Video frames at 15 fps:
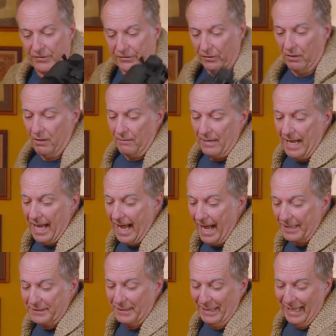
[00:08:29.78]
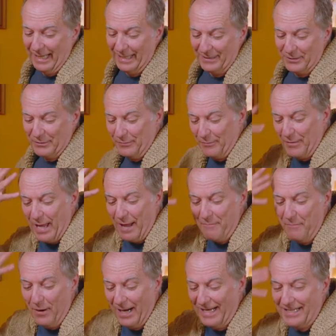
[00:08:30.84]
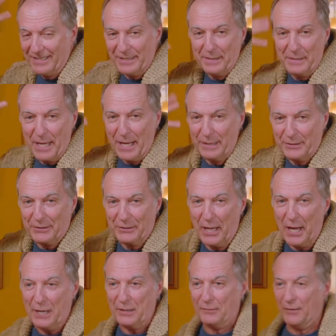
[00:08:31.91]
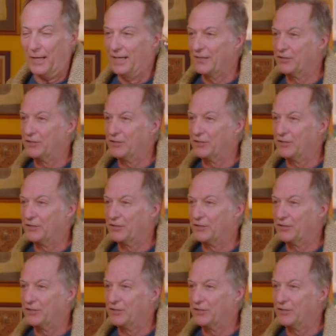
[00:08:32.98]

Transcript: So I had to get into that mindset, that aesthetic, right?